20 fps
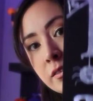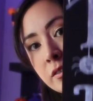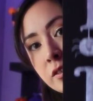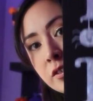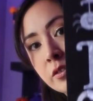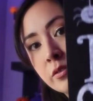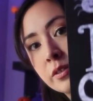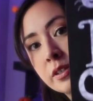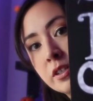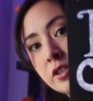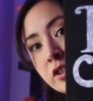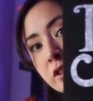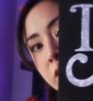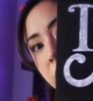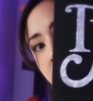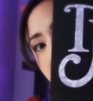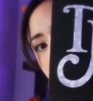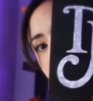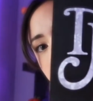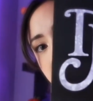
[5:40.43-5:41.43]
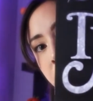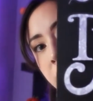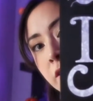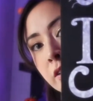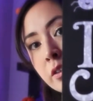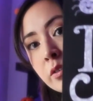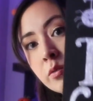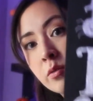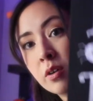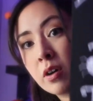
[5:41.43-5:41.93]
So it just hangs
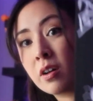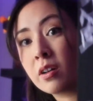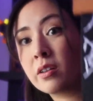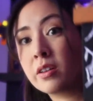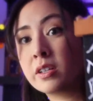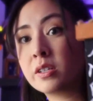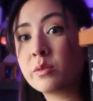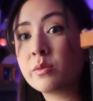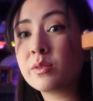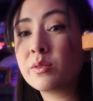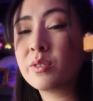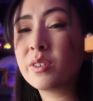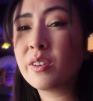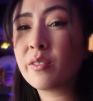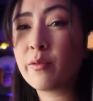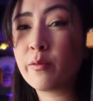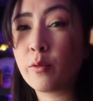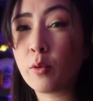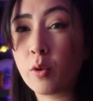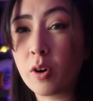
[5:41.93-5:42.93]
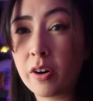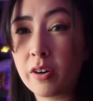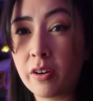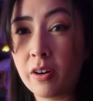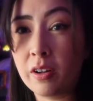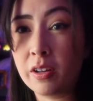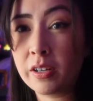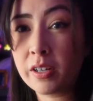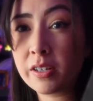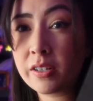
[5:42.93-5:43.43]
on the wall. This was only
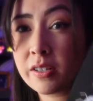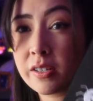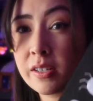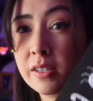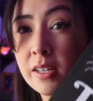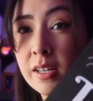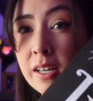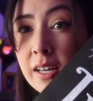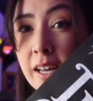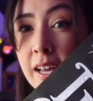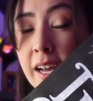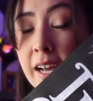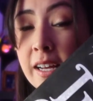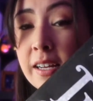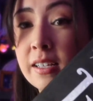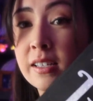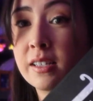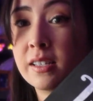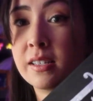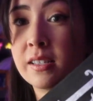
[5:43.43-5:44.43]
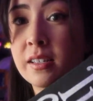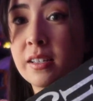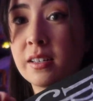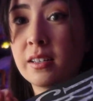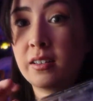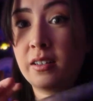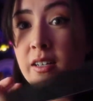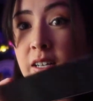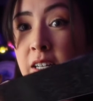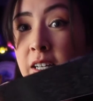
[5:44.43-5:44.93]
$4 and it's
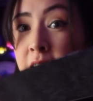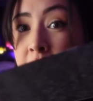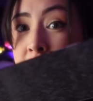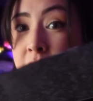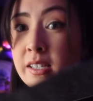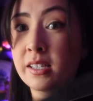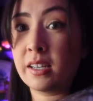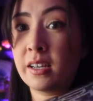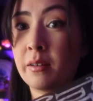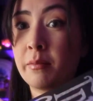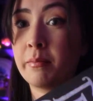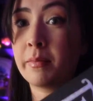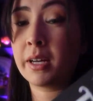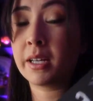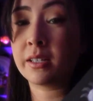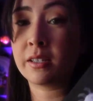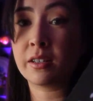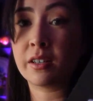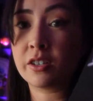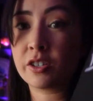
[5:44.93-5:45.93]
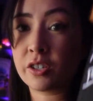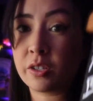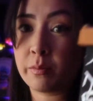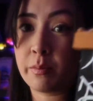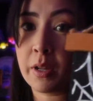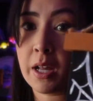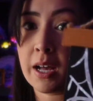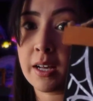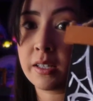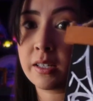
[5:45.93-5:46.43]
a nice, like, it's not just
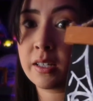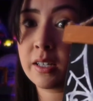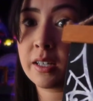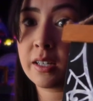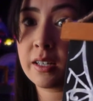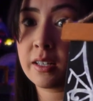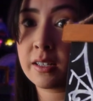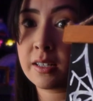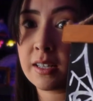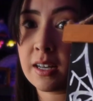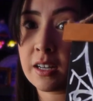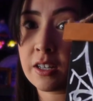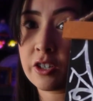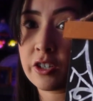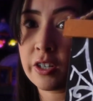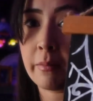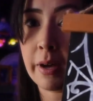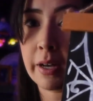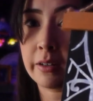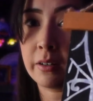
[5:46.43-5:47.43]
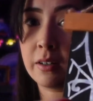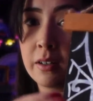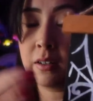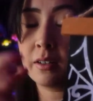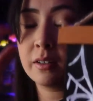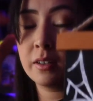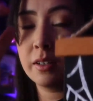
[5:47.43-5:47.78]
plastic, it's actually metal.